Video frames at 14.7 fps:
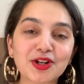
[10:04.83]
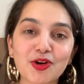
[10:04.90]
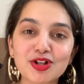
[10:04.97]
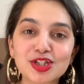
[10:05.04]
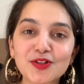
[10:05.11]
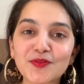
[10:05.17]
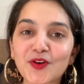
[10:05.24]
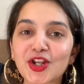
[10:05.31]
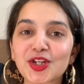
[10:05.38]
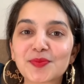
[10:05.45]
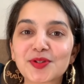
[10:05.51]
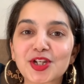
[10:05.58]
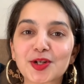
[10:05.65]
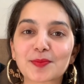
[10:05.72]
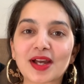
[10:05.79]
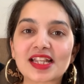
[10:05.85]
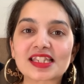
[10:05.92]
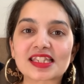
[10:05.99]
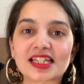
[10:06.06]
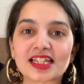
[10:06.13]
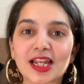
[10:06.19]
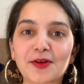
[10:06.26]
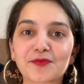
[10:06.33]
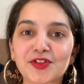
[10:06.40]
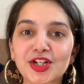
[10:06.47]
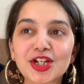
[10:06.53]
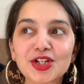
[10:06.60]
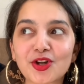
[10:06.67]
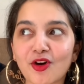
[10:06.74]
also follow me on my Instagram for
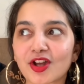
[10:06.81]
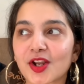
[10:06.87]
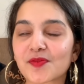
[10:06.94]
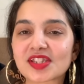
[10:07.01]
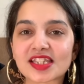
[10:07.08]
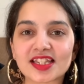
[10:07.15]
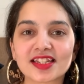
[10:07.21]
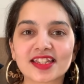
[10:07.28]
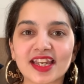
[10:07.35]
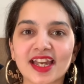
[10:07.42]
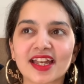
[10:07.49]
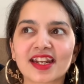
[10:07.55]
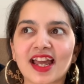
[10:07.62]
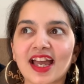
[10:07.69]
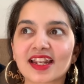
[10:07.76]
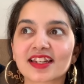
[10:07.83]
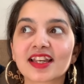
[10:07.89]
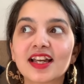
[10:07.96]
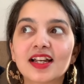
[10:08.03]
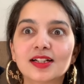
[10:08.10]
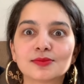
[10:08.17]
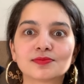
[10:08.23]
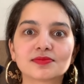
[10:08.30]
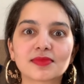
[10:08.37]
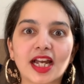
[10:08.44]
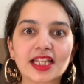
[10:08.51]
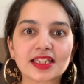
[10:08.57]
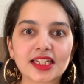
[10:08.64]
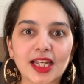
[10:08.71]
a lot of skincare, and
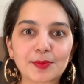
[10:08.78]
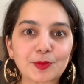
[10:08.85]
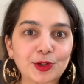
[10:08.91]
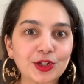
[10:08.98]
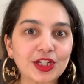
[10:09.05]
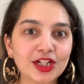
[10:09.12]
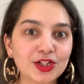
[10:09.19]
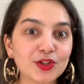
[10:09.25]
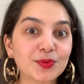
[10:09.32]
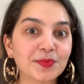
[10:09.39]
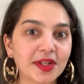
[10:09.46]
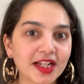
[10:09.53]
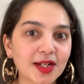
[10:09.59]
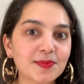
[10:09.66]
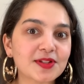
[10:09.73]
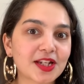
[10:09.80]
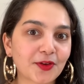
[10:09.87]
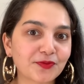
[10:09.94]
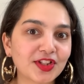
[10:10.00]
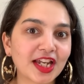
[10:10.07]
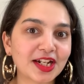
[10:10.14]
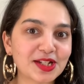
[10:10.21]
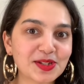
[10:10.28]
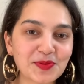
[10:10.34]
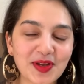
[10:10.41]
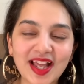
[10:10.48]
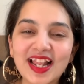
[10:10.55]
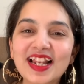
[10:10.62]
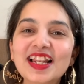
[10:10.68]
I think I'm going to include makeup stuff there as
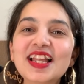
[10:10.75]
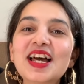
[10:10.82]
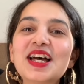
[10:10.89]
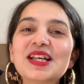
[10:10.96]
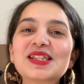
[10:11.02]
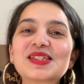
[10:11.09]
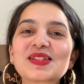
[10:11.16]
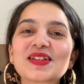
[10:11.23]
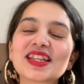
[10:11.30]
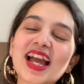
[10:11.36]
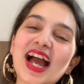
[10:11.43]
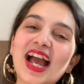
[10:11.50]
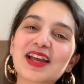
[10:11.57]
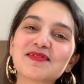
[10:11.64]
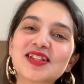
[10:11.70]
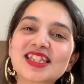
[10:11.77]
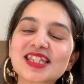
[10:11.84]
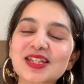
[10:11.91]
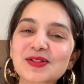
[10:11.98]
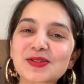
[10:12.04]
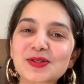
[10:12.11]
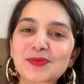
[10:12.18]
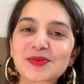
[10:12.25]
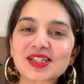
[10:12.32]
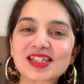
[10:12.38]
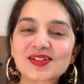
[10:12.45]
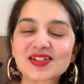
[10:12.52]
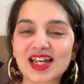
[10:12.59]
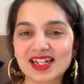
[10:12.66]
well. So yeah, I will see you super
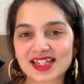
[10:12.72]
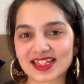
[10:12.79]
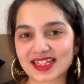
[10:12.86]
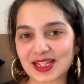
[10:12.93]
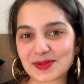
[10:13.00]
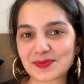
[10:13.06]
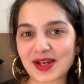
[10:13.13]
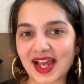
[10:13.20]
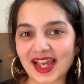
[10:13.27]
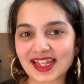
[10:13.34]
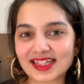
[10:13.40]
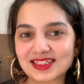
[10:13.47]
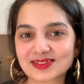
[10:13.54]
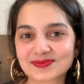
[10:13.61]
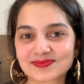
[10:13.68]
soon. Until then, bye.